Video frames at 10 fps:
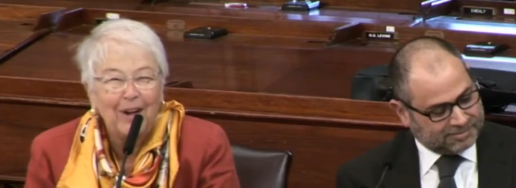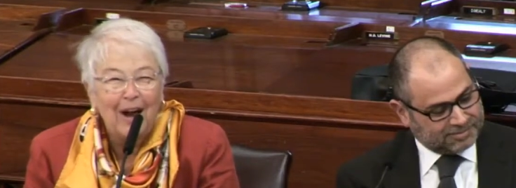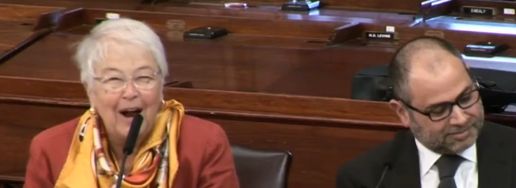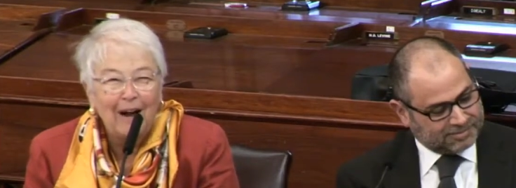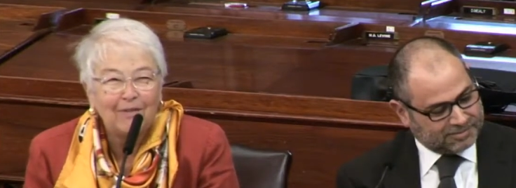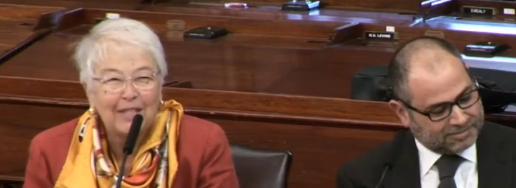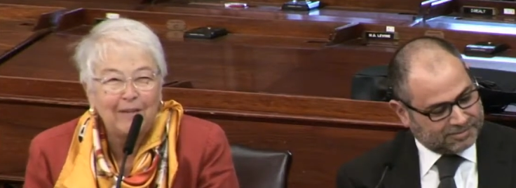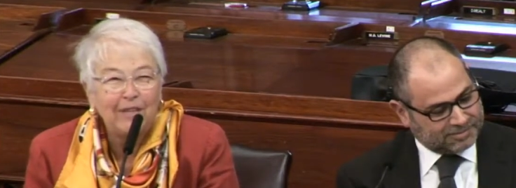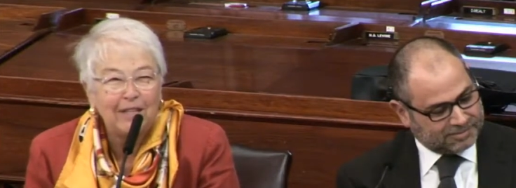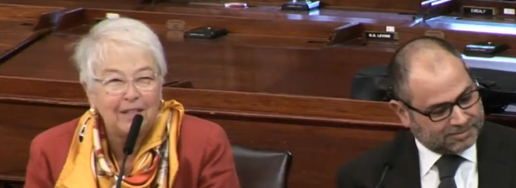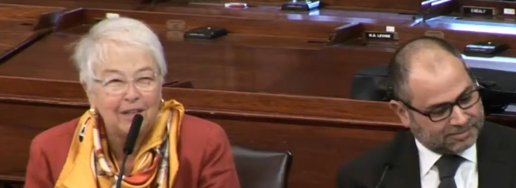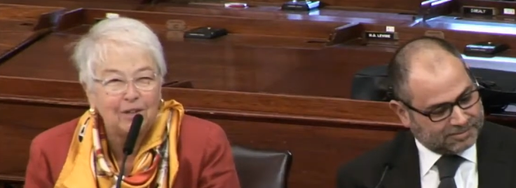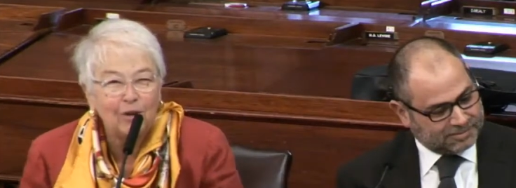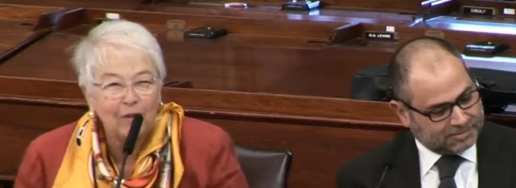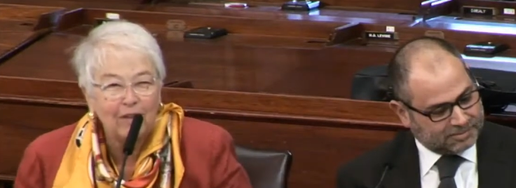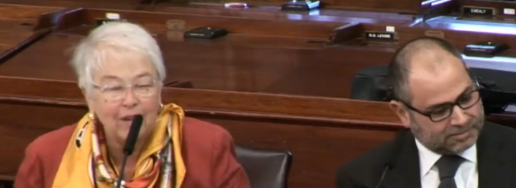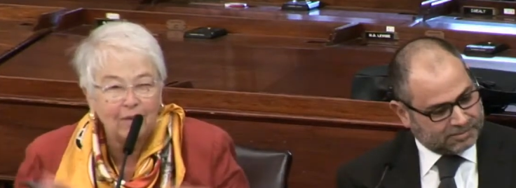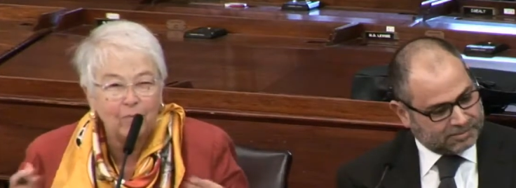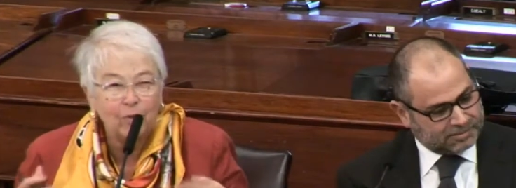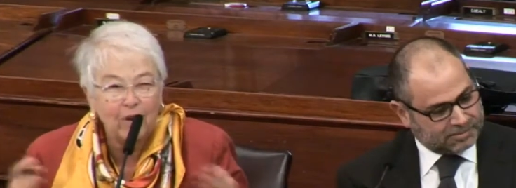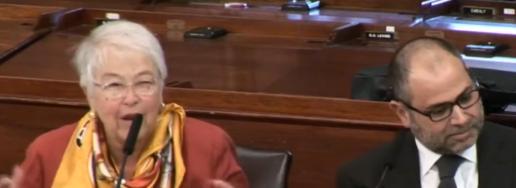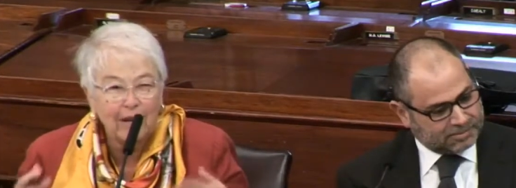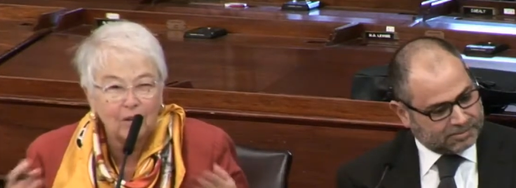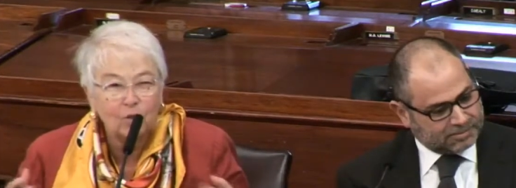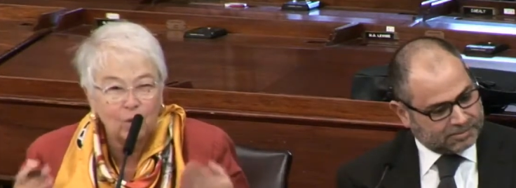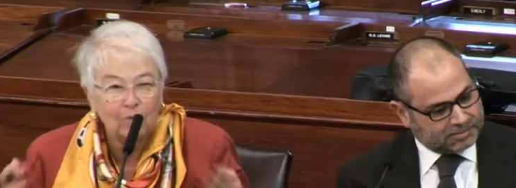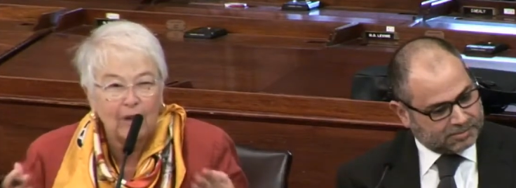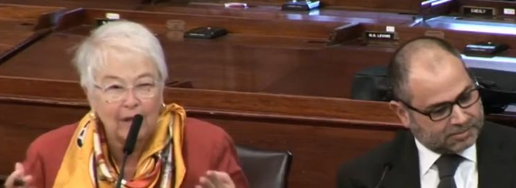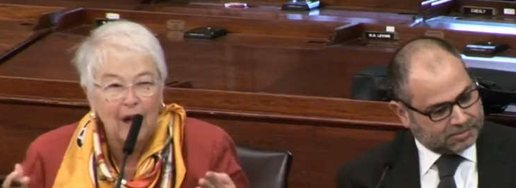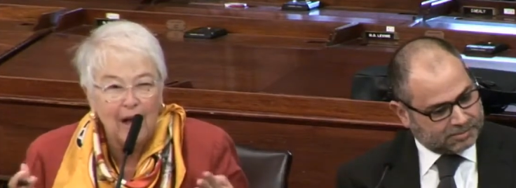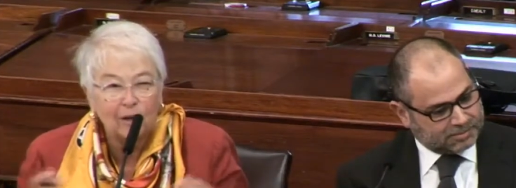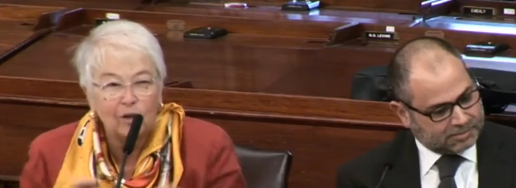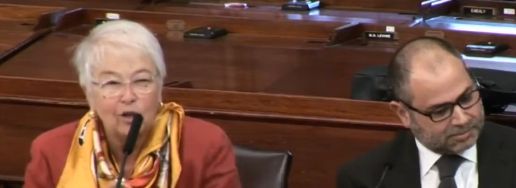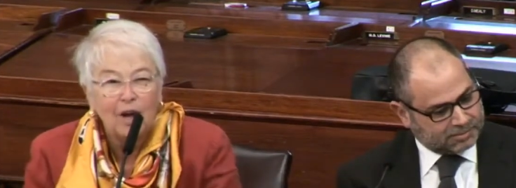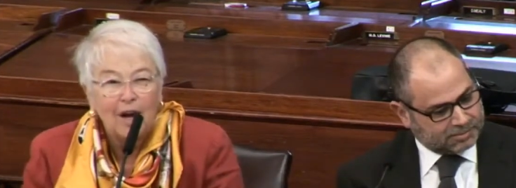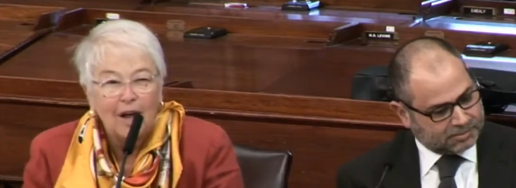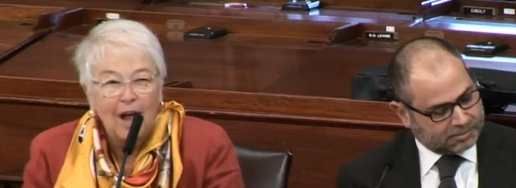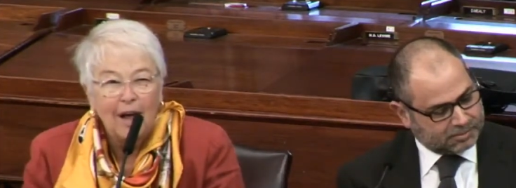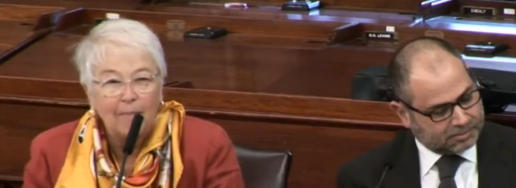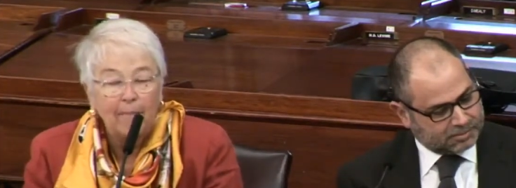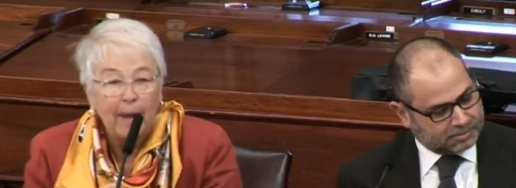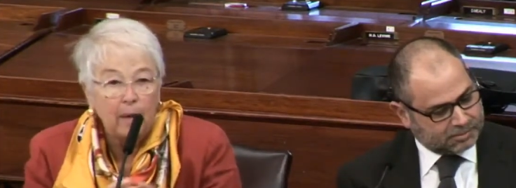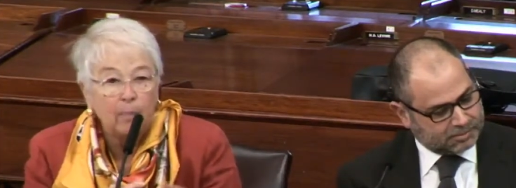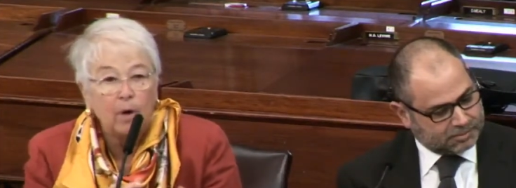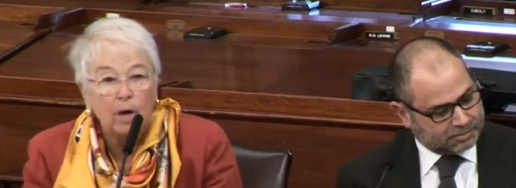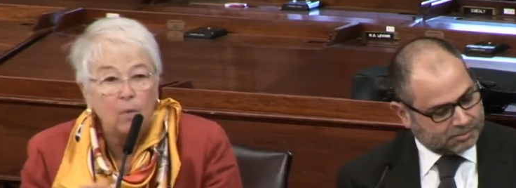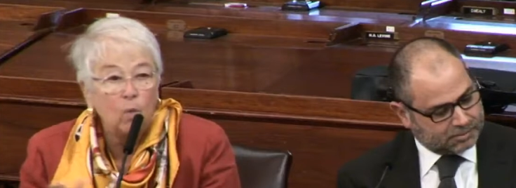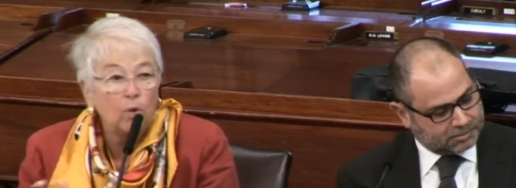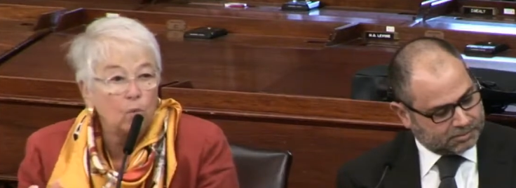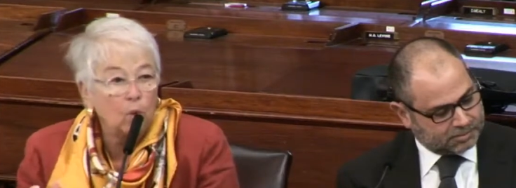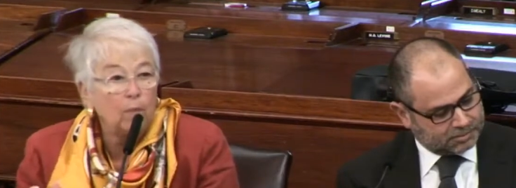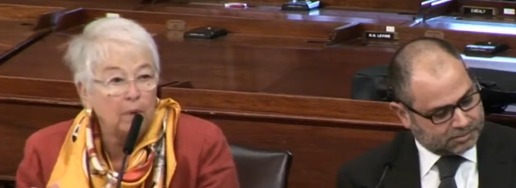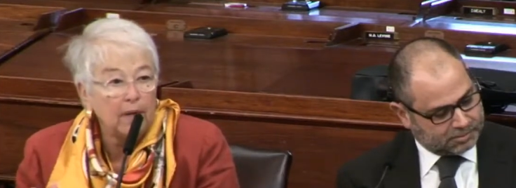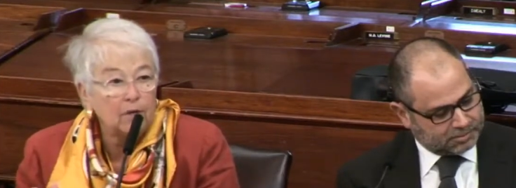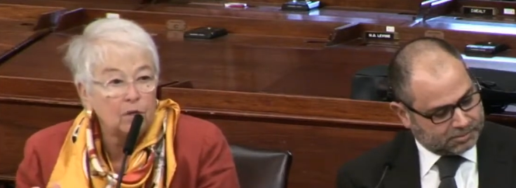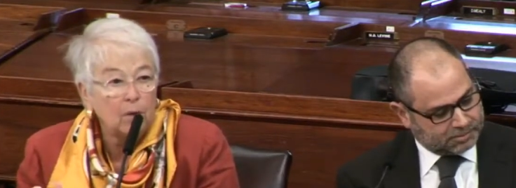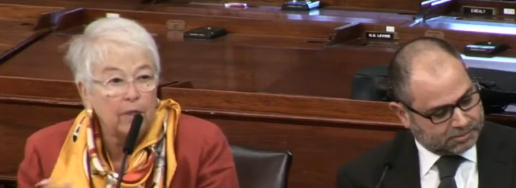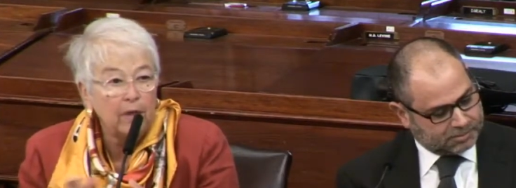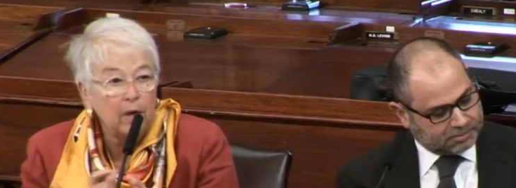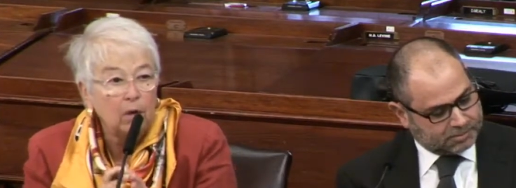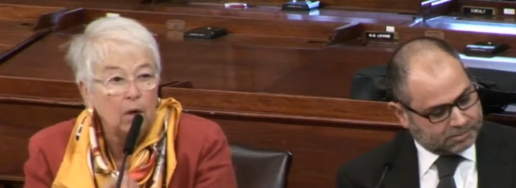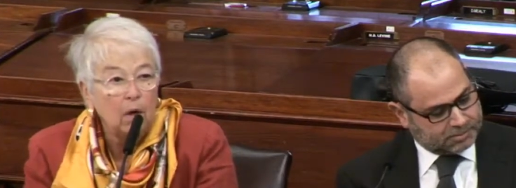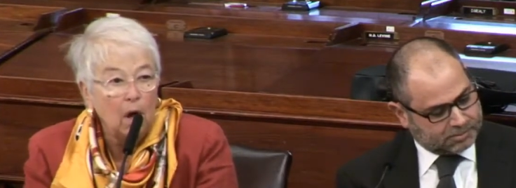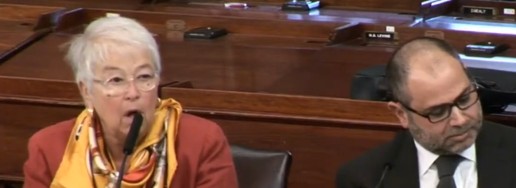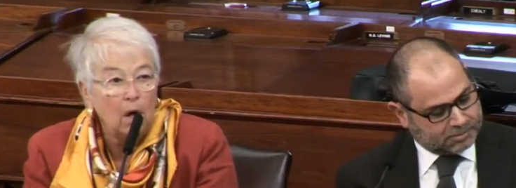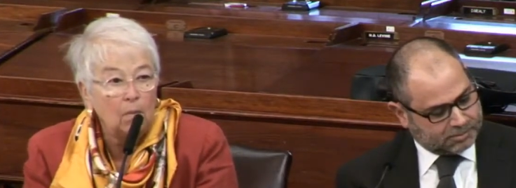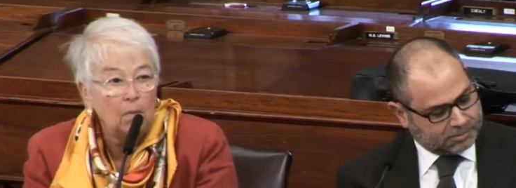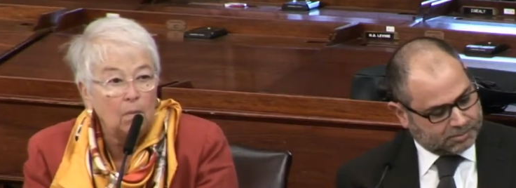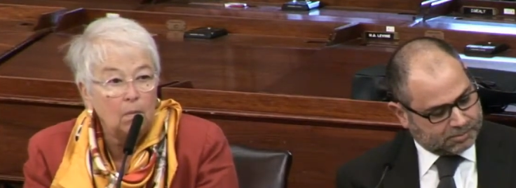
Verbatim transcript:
Speaker 1: have safety seats. You know, they think of pre-K as sort of like college and may apply to more than one place. So I think um,